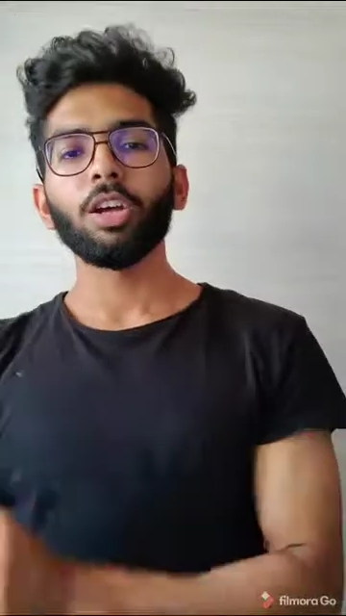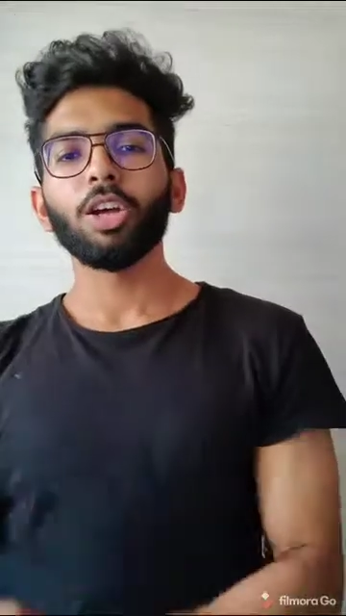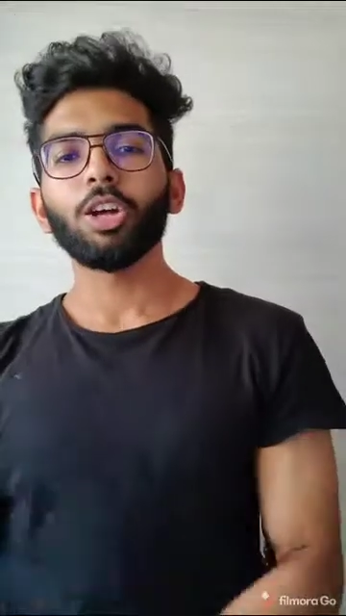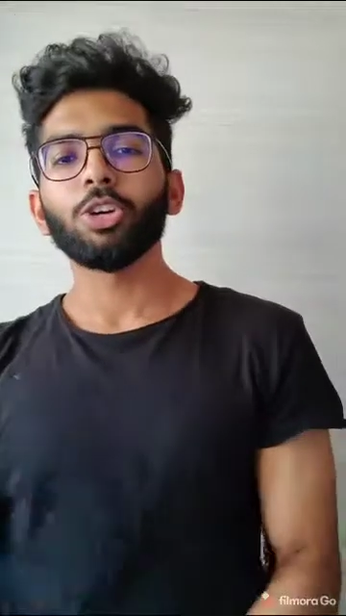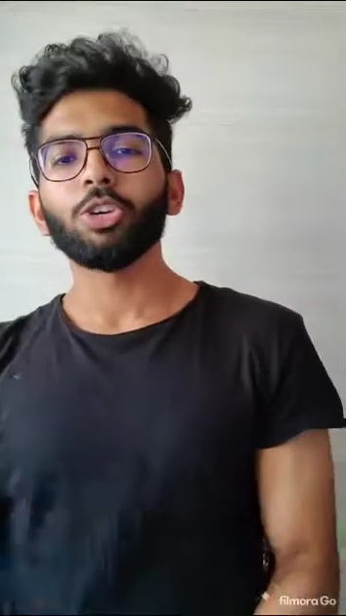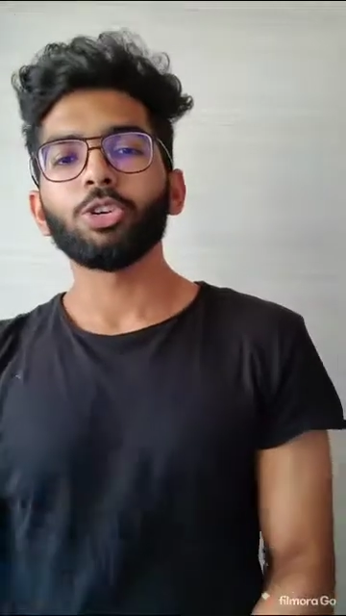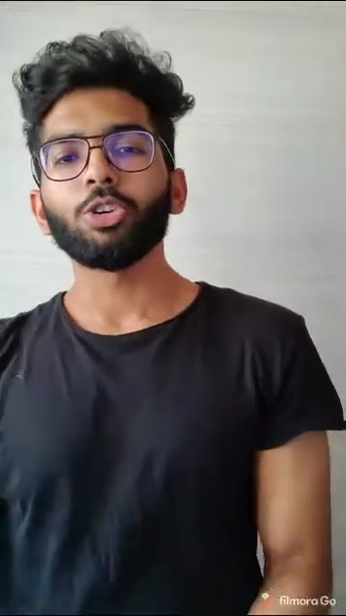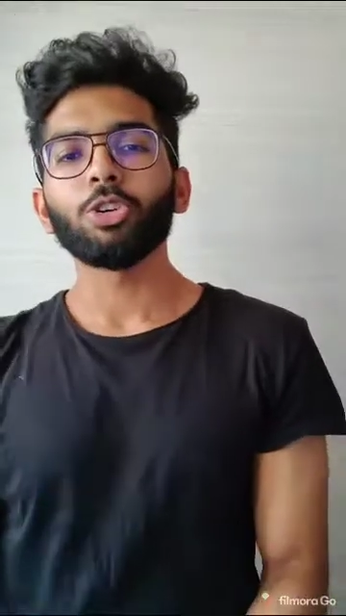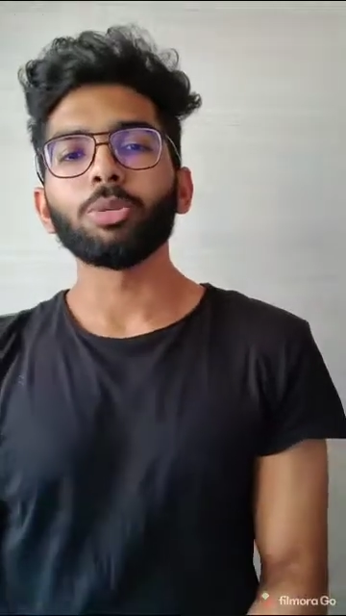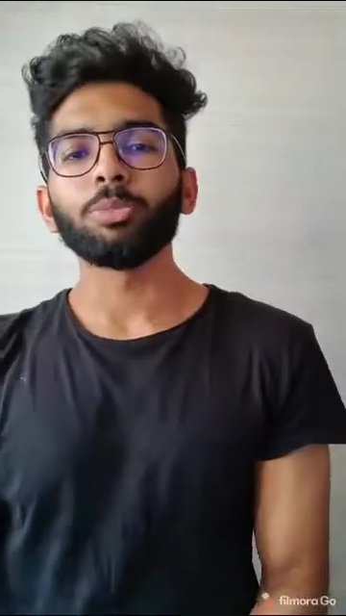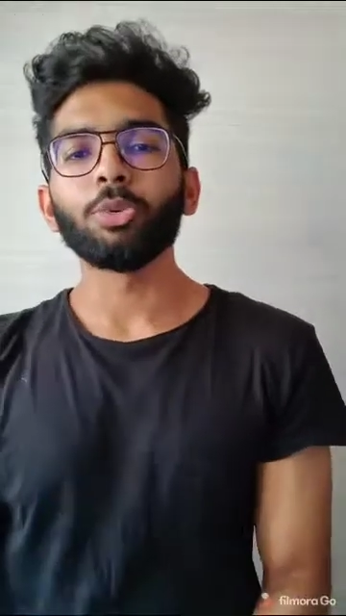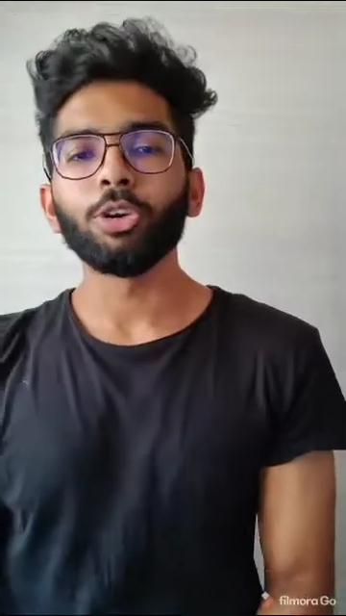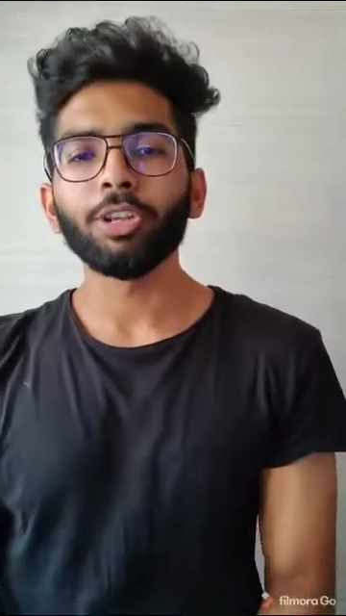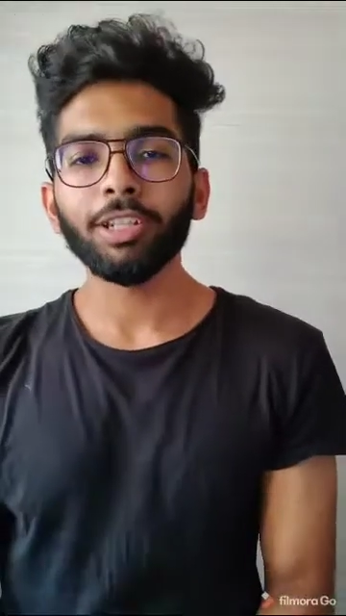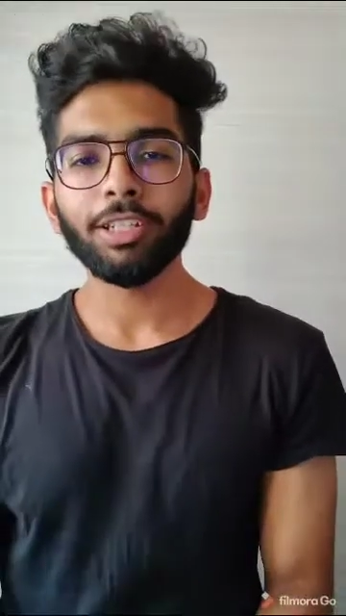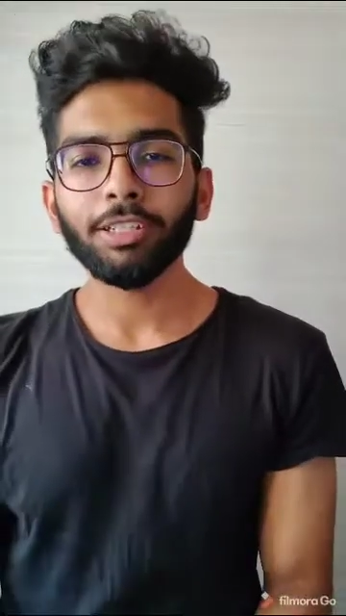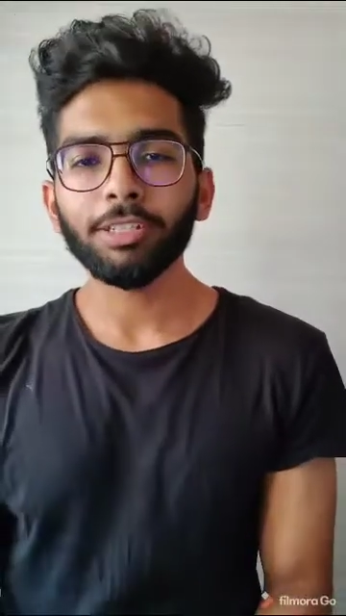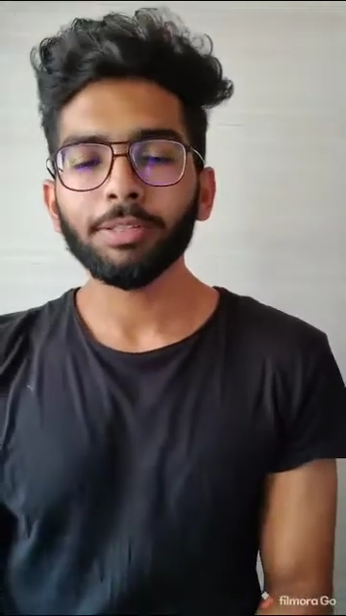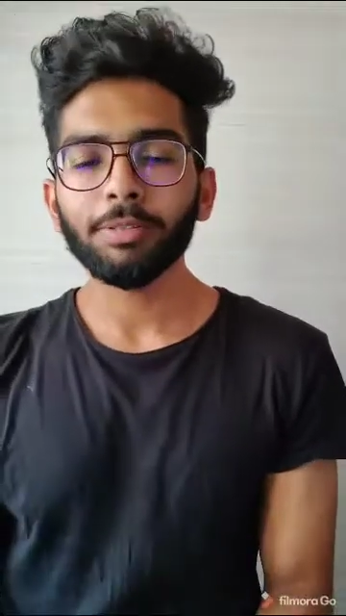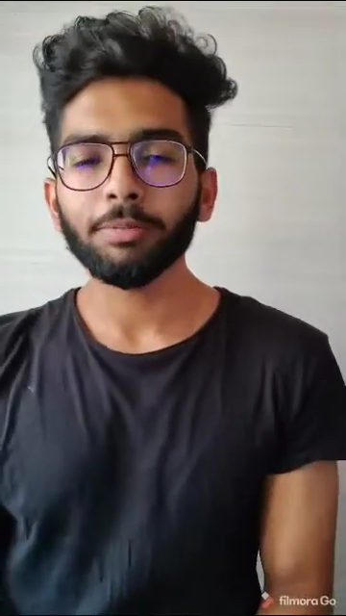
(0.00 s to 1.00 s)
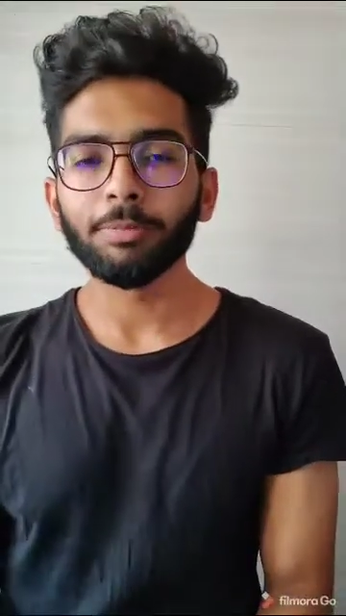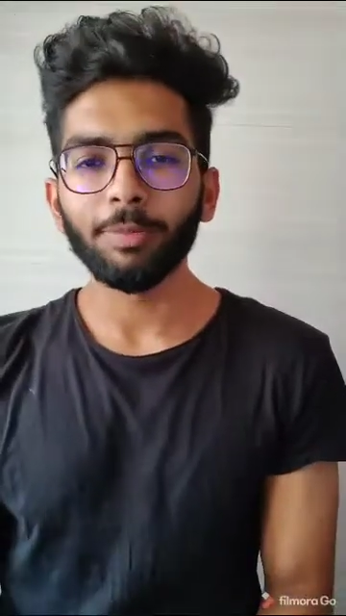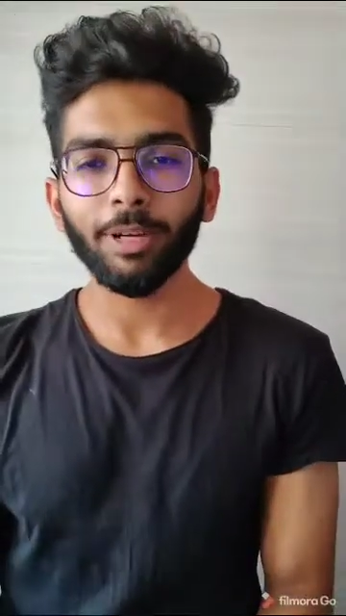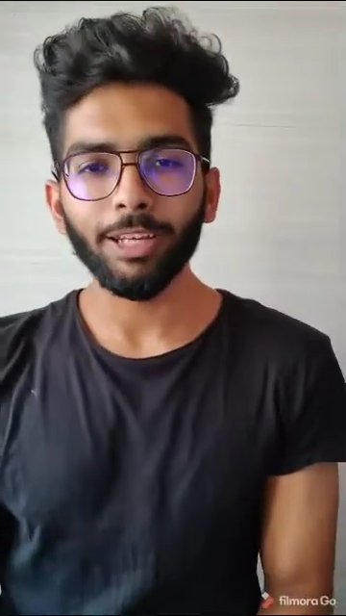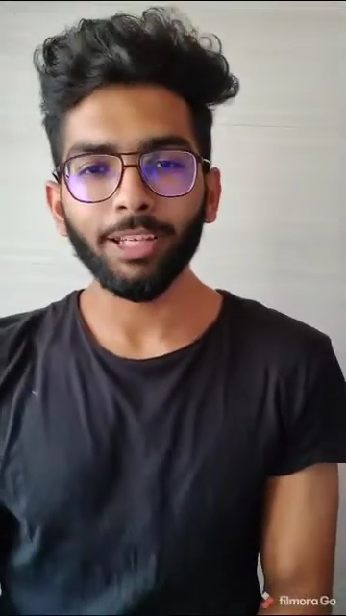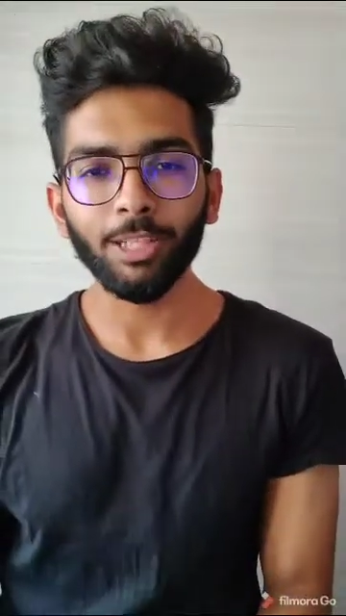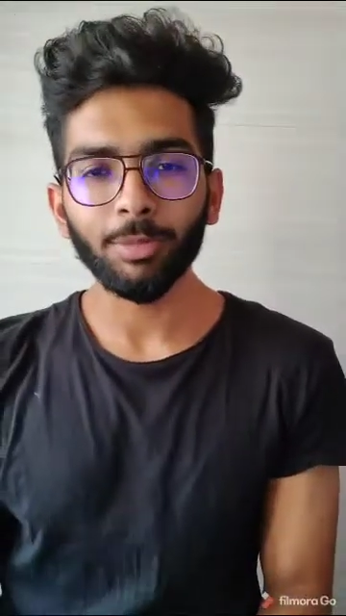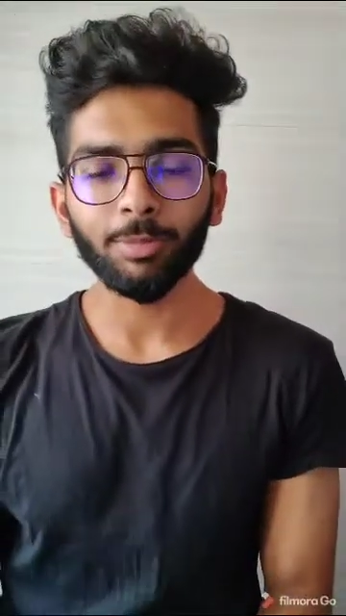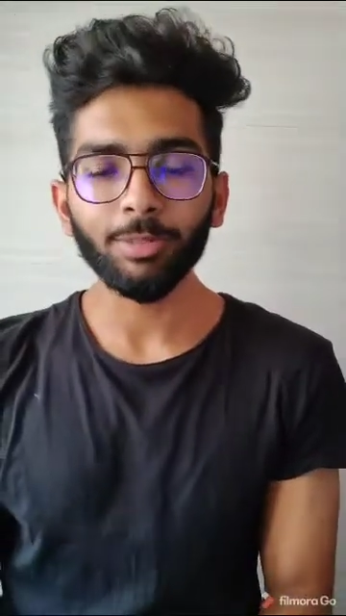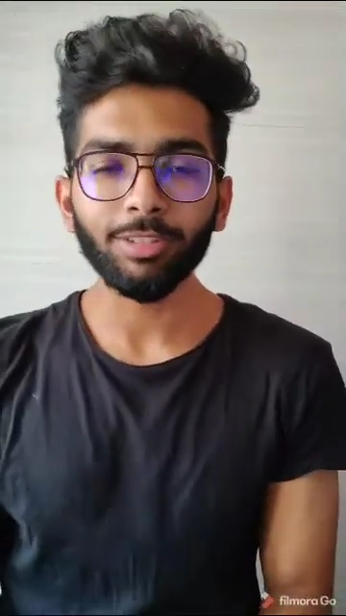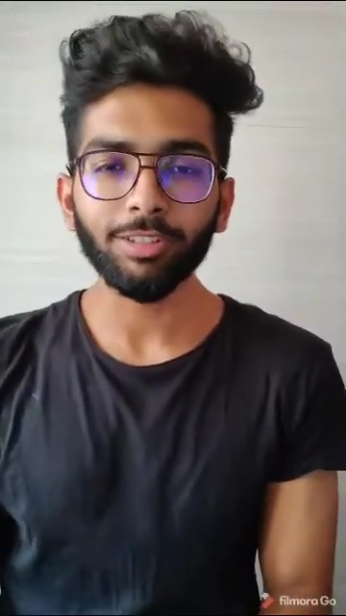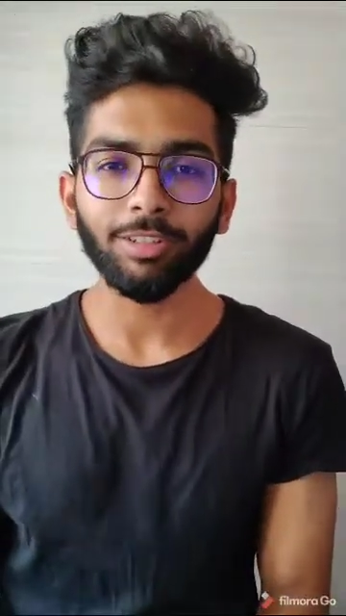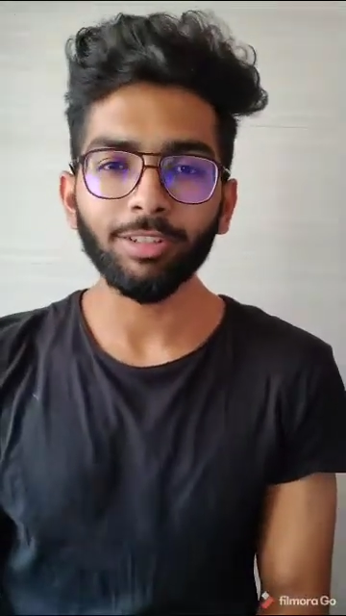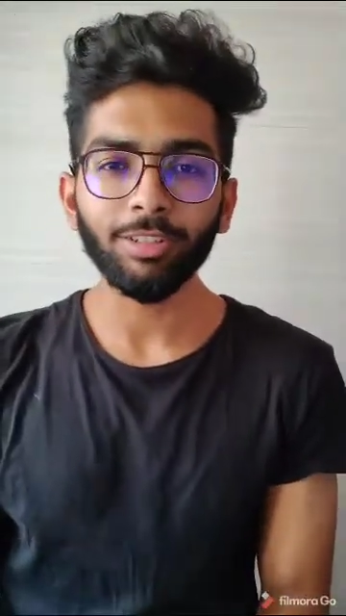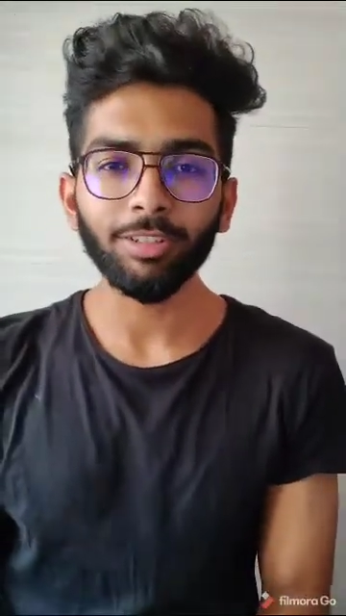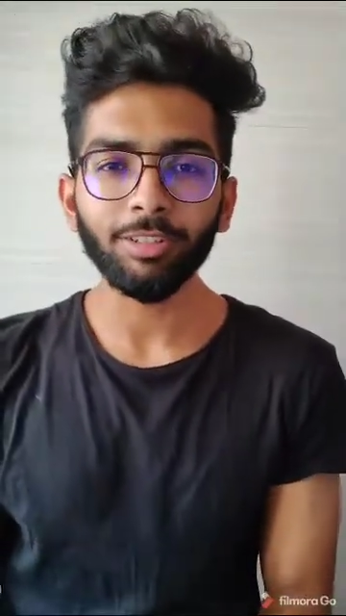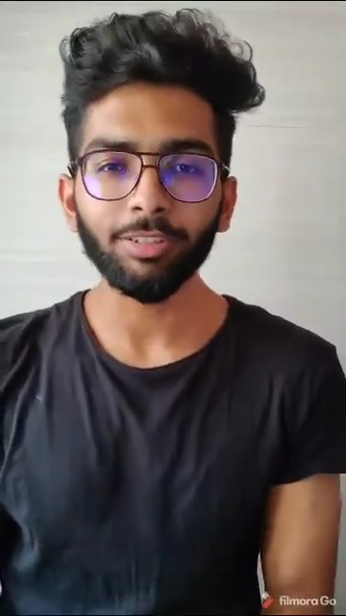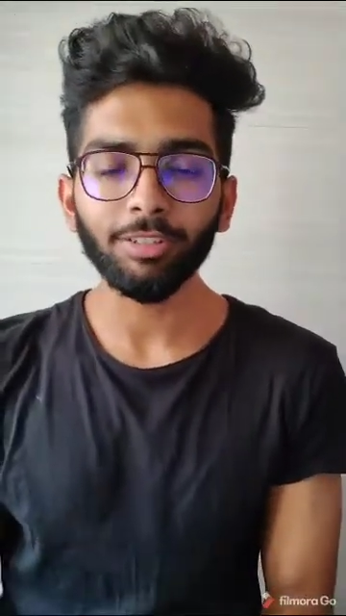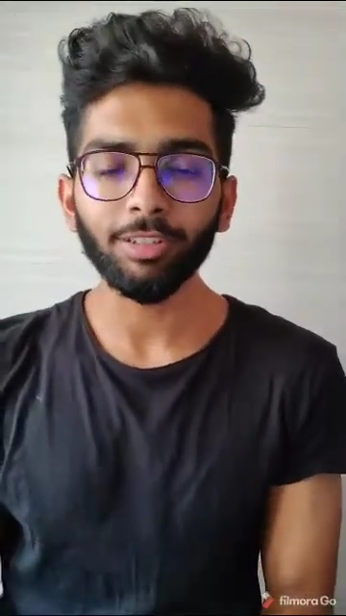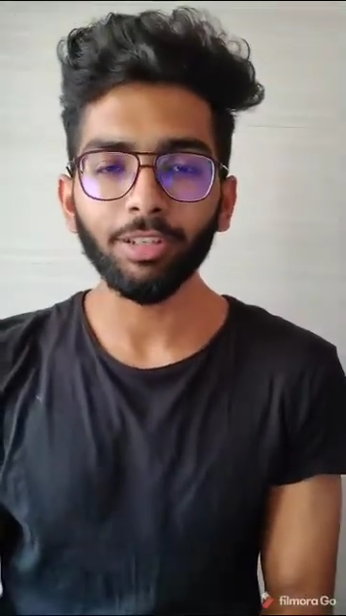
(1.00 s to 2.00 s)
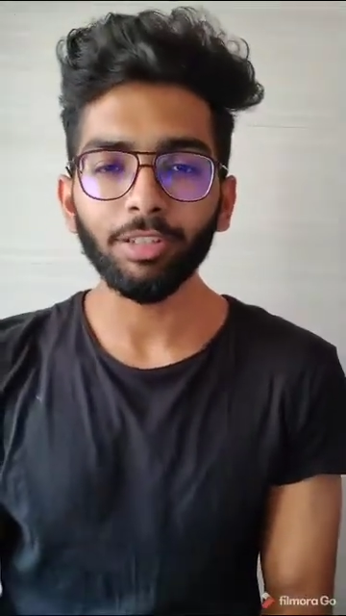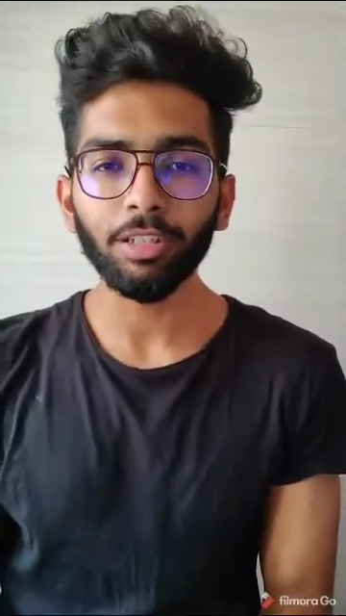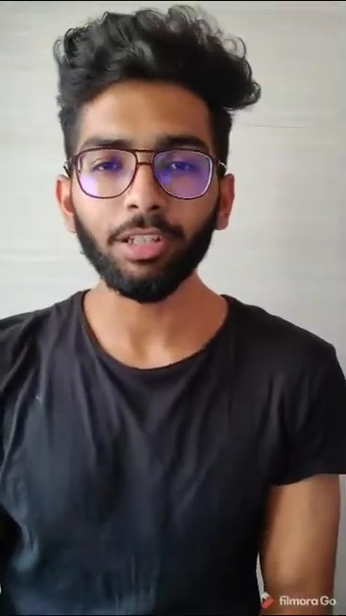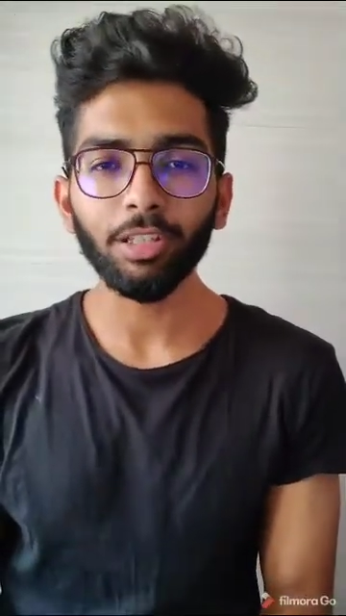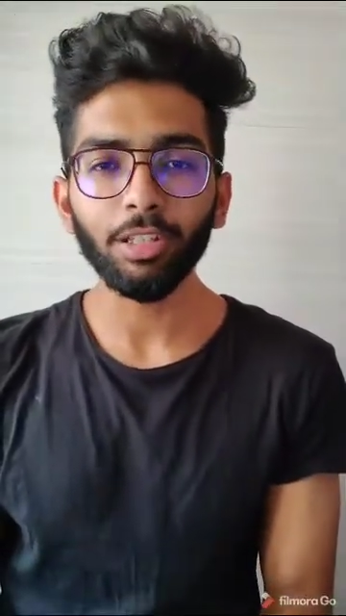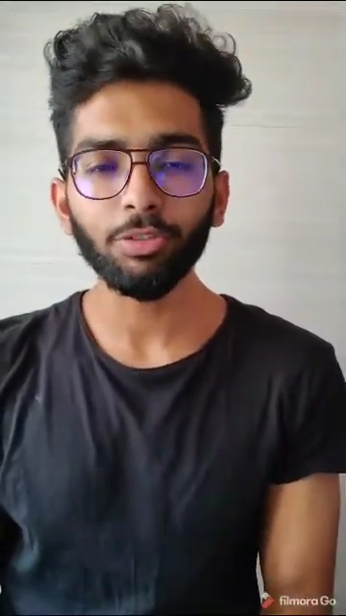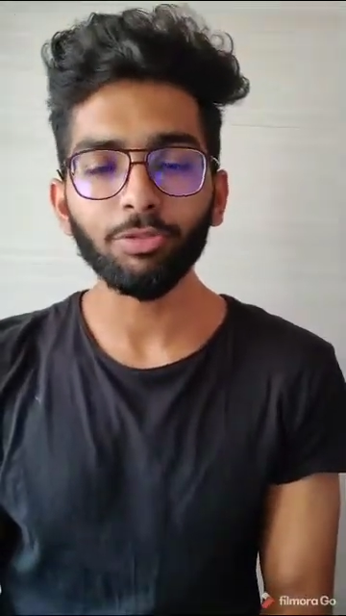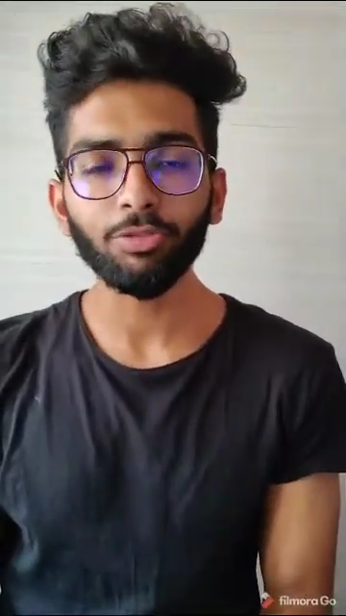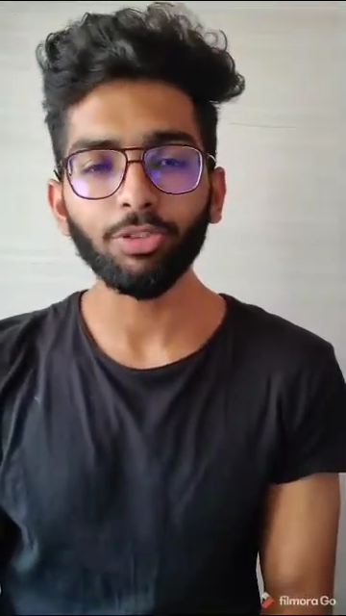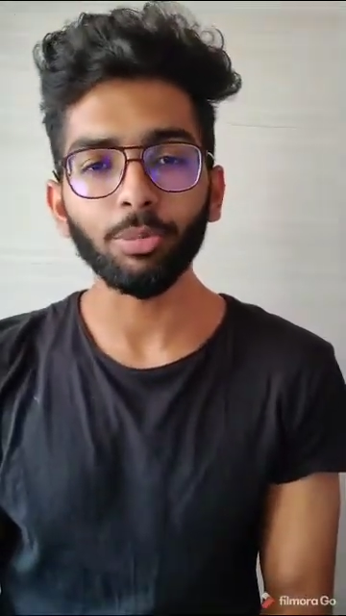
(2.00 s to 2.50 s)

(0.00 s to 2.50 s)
Good morning. My name is Tyagi